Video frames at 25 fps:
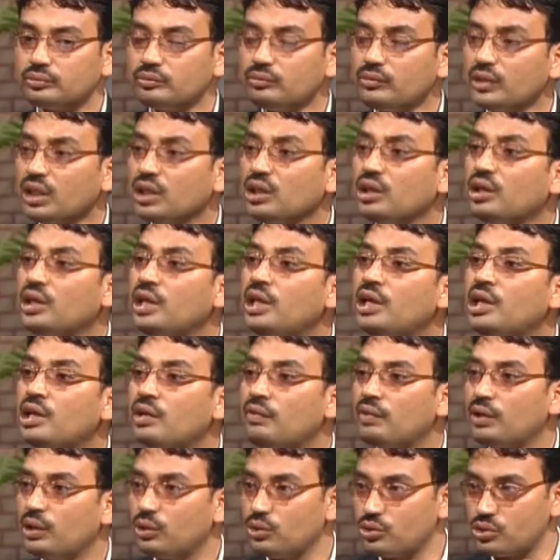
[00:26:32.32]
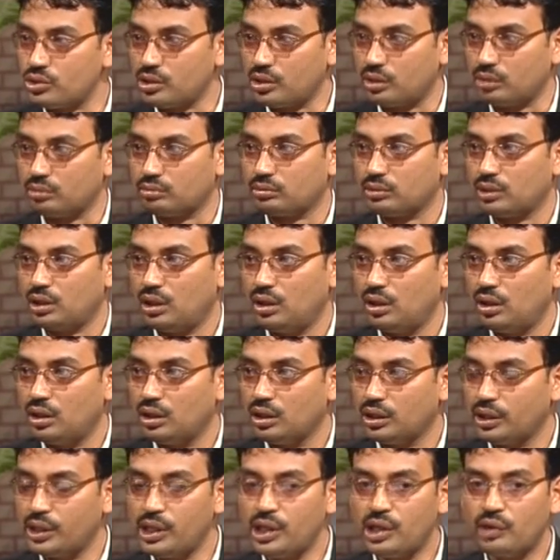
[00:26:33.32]
Green Revolution.
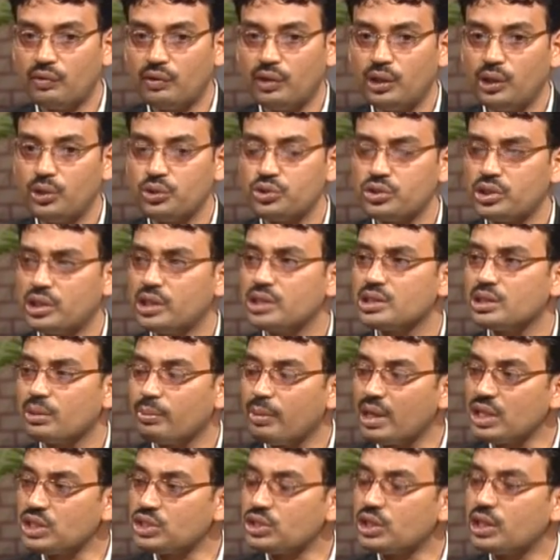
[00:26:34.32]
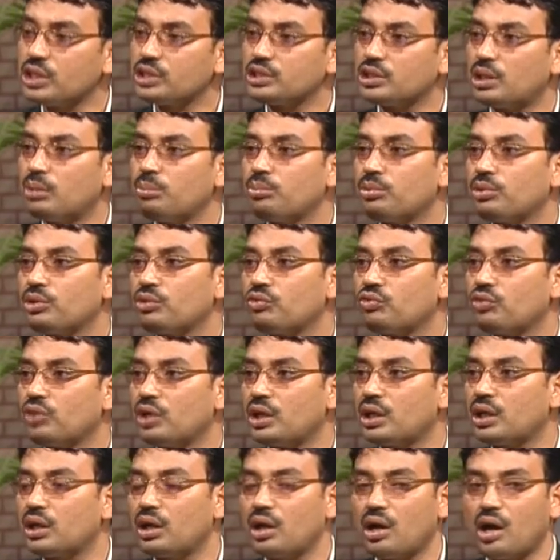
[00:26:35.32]
Green Revolution is the best example
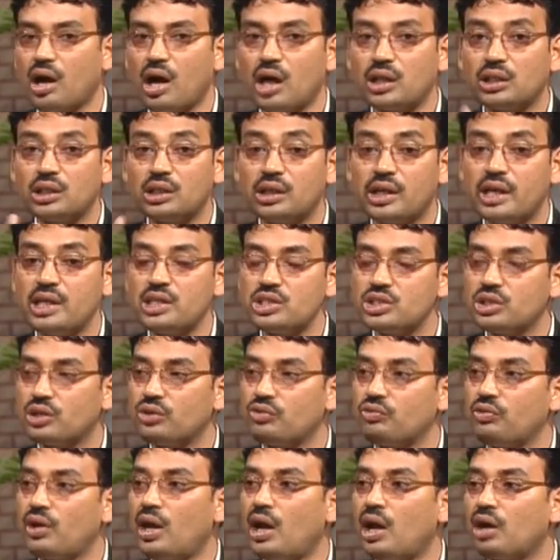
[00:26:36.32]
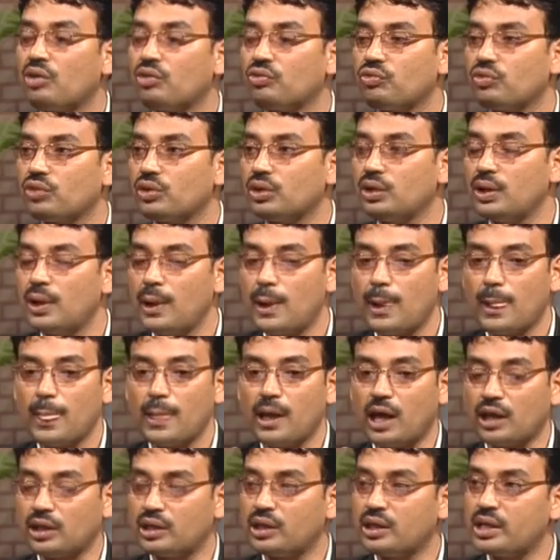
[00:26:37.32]
for organized way of
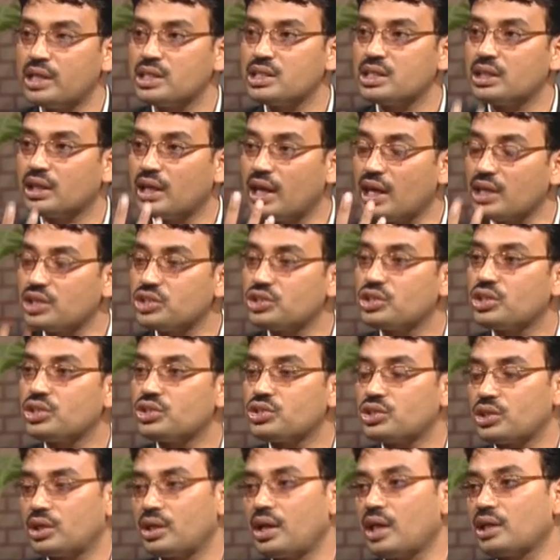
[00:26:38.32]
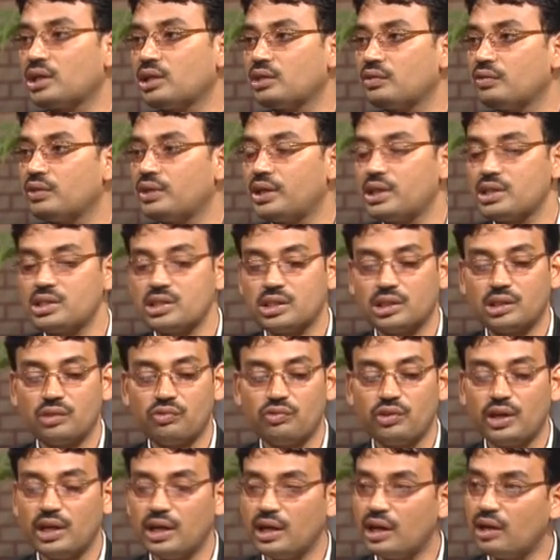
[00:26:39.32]
organizing extension activities in the
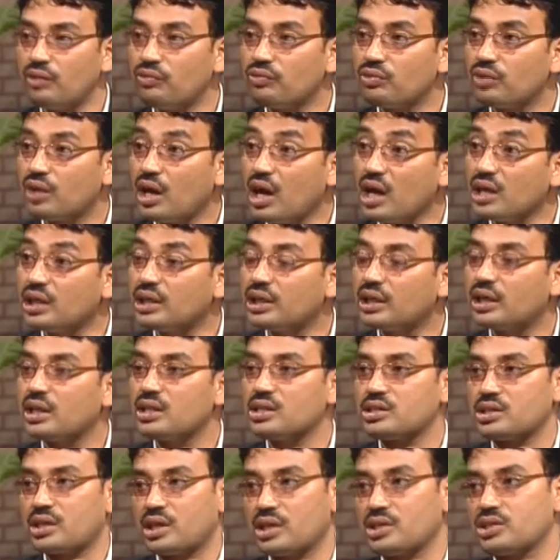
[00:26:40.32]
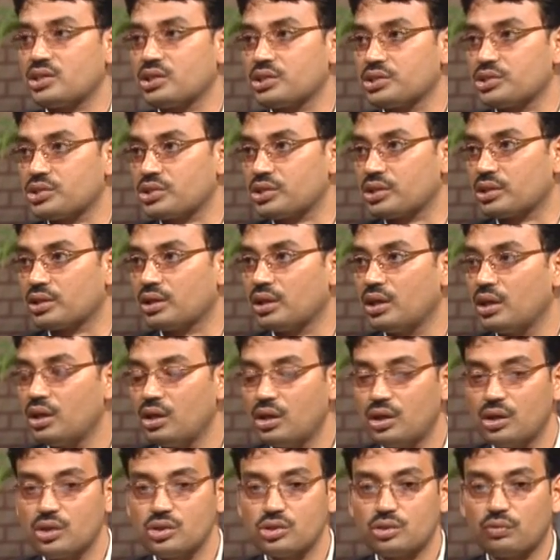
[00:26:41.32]
field of agriculture extension.
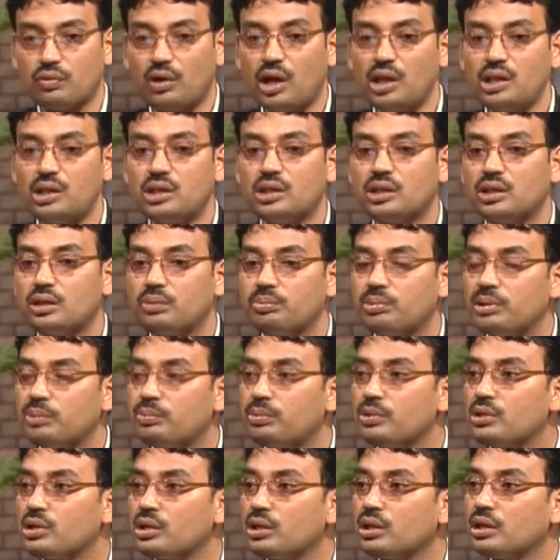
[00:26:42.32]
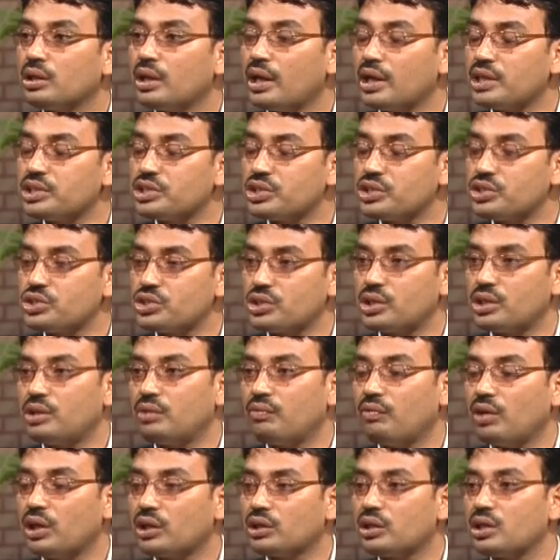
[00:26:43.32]
So, what extension
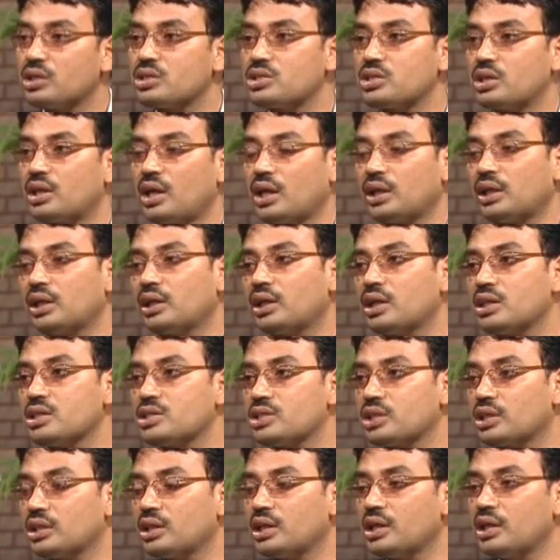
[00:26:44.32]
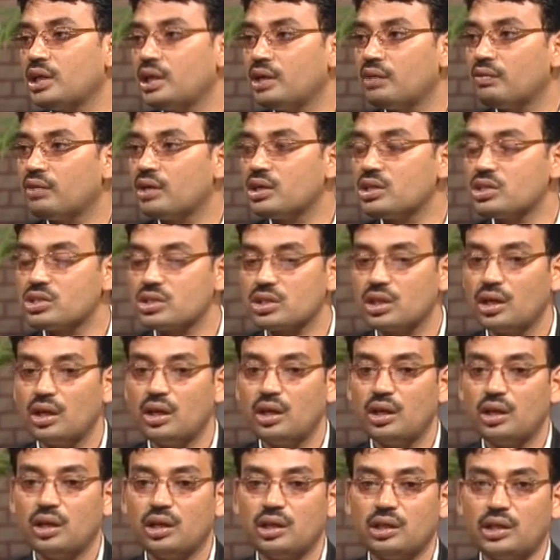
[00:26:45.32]
workers in agriculture they did was
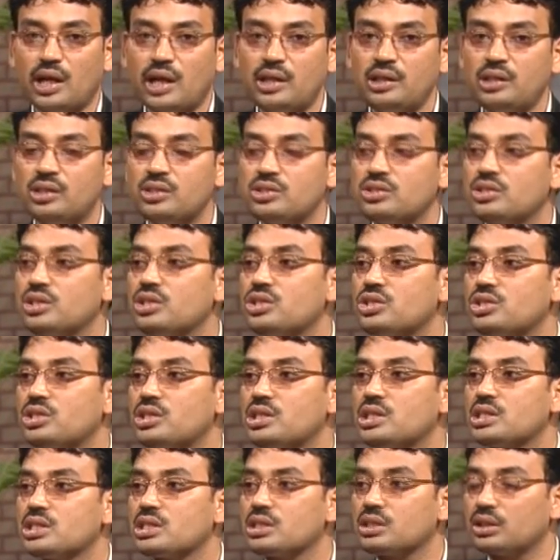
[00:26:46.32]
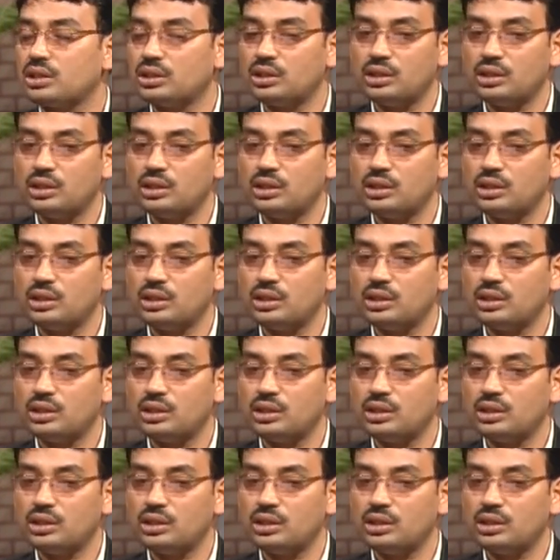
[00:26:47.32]
in 1960s